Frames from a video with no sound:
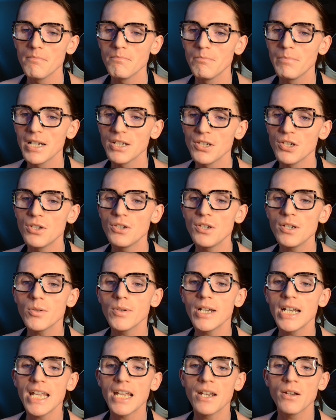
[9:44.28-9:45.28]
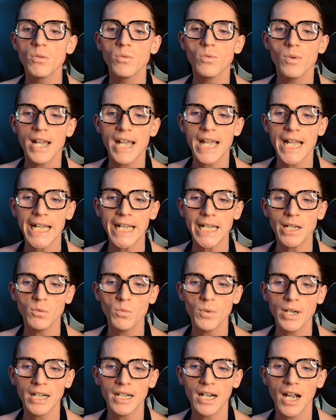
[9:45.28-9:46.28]
but to do it in a way
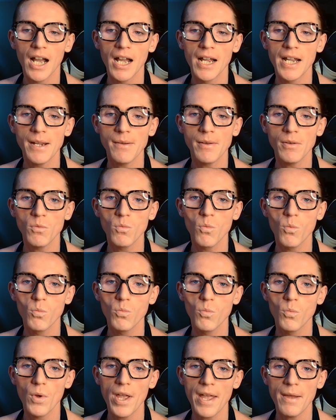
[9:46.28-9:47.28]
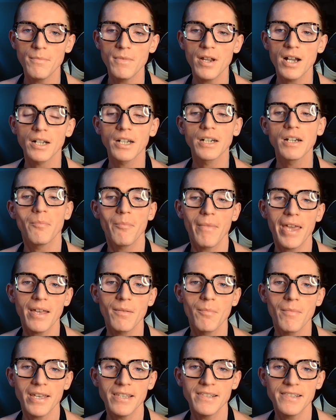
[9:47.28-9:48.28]
where I am not going to
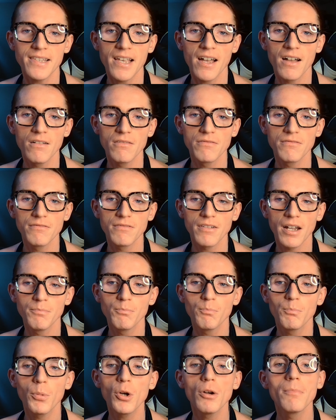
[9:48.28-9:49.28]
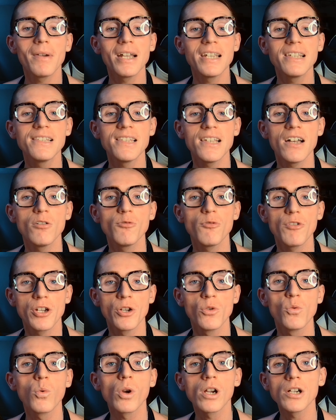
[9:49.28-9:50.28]
put myself in
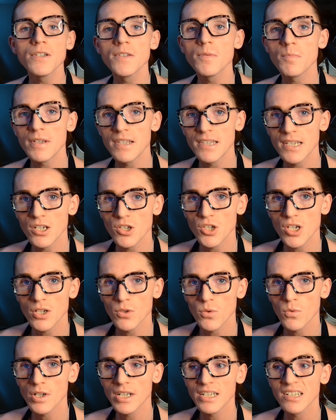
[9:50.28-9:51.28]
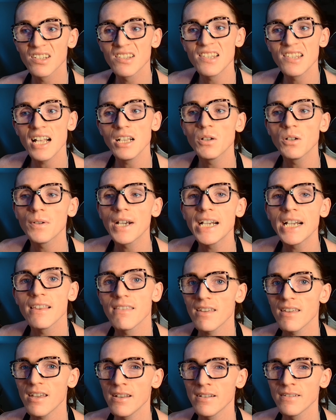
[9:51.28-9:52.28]
a worse position or accelerate
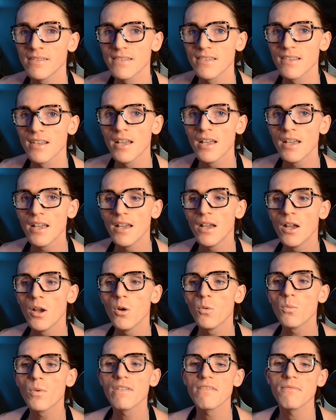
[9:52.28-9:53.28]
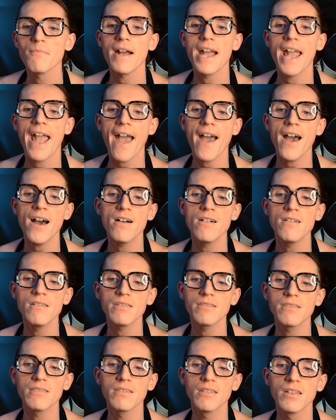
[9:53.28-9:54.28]
things with my
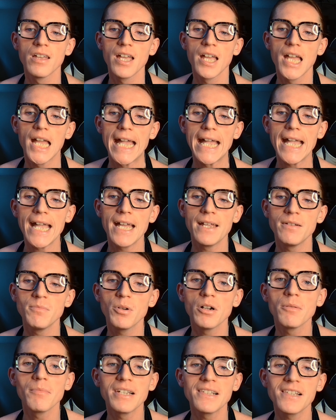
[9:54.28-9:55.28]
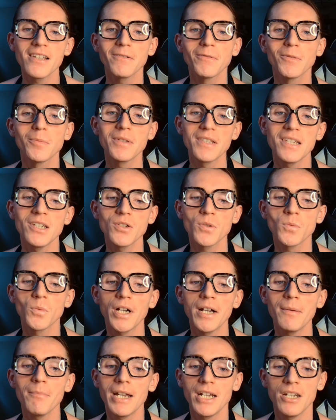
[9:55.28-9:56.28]
health and put myself in a position
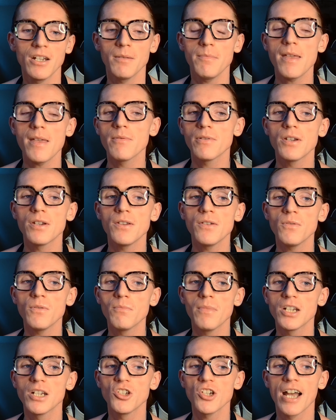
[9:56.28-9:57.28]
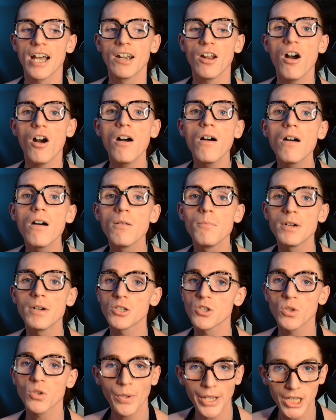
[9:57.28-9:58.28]
where I might not be able to do much at all
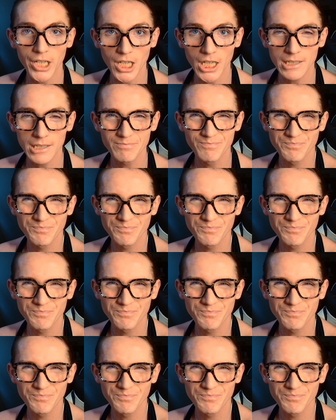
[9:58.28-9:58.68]
much quicker,